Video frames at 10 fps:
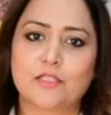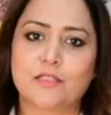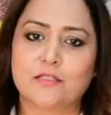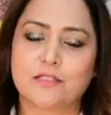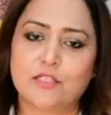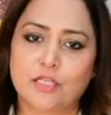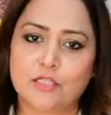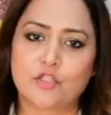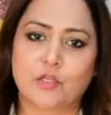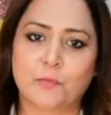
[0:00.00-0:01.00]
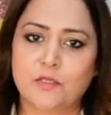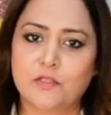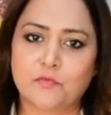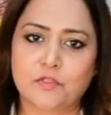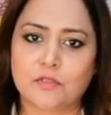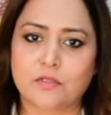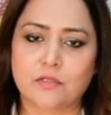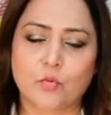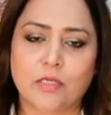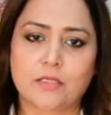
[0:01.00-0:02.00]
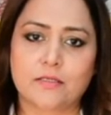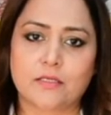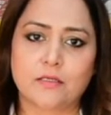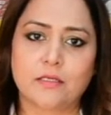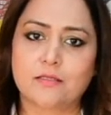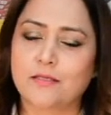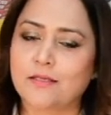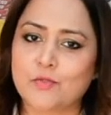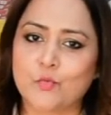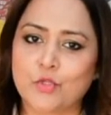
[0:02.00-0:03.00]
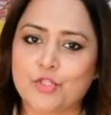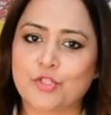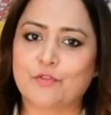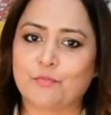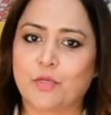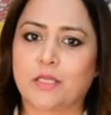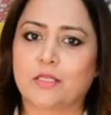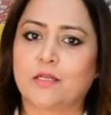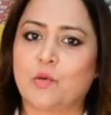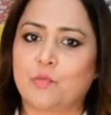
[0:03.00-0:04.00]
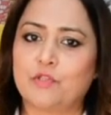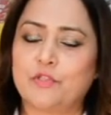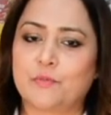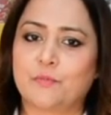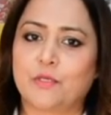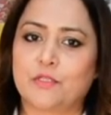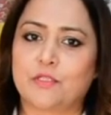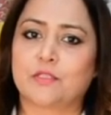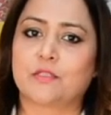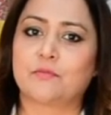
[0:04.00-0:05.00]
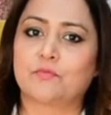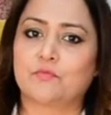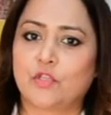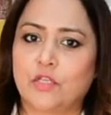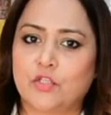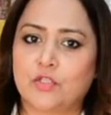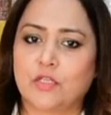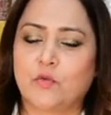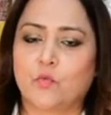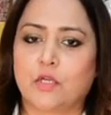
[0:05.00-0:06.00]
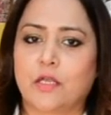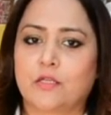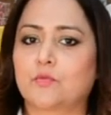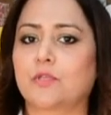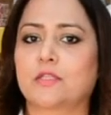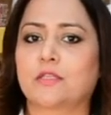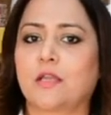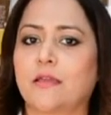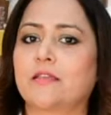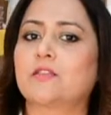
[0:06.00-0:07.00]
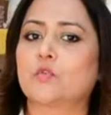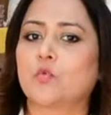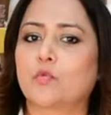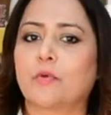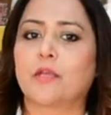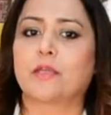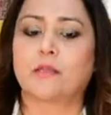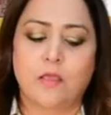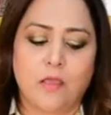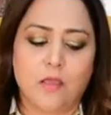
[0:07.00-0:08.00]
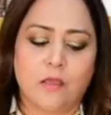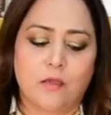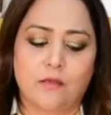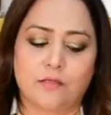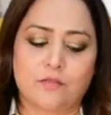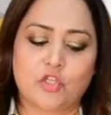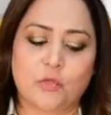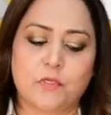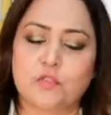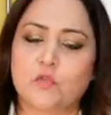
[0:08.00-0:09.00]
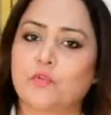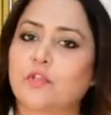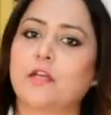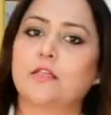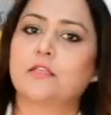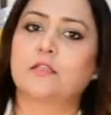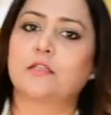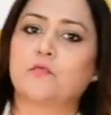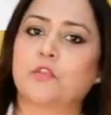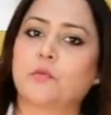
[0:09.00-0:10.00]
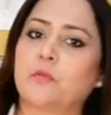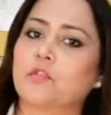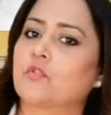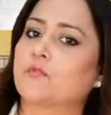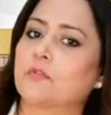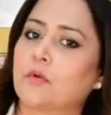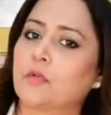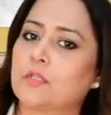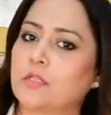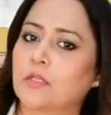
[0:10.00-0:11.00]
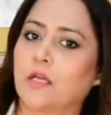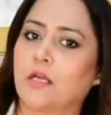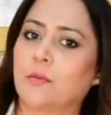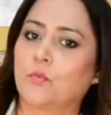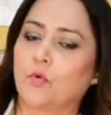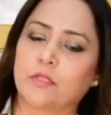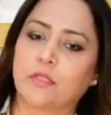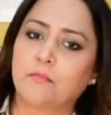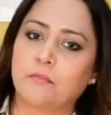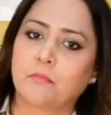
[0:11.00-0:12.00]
the tin chickpeas, which is a quickest and the easiest version of making the hummus. But traditionally what I do is I soak my chickpeas overnight, and then with a pinch of salt I boil them,